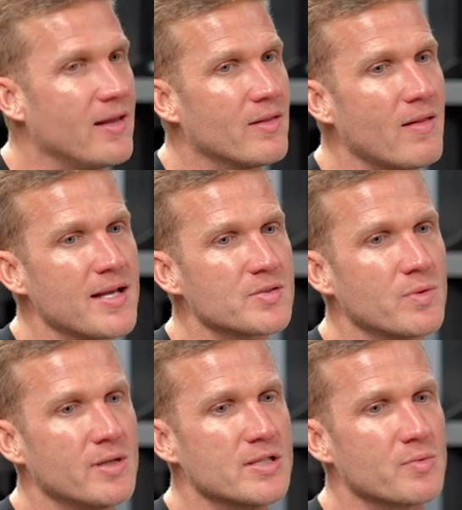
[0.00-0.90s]
And the last
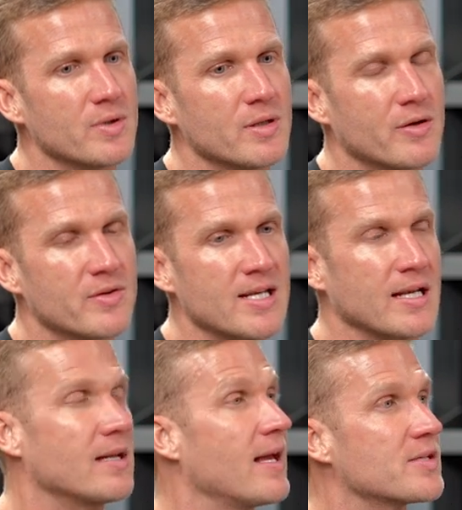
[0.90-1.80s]
one is really, or the
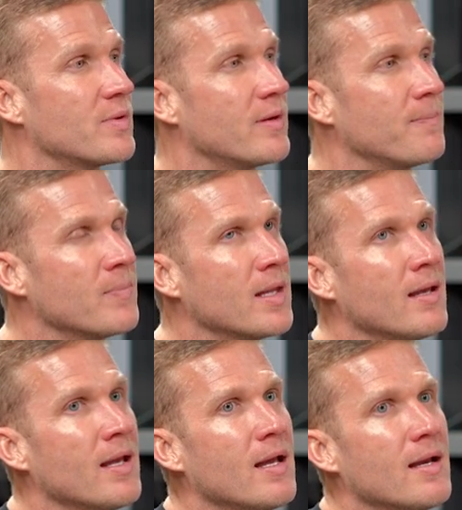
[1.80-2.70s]
second to last one,
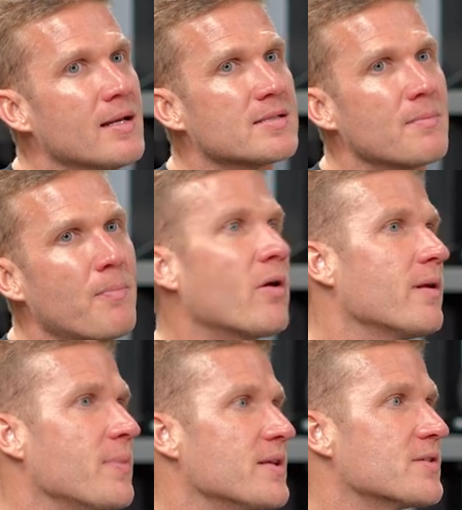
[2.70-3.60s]
is a
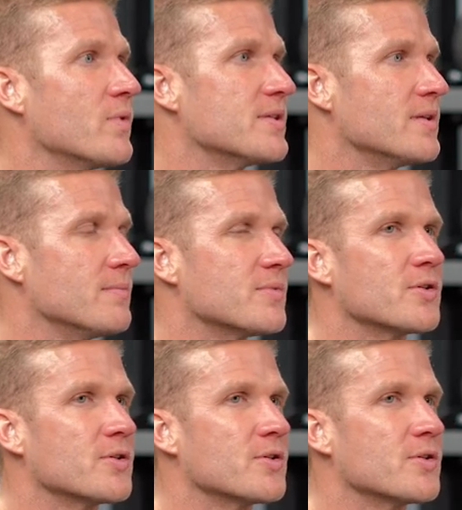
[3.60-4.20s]
parting piece of wisdom.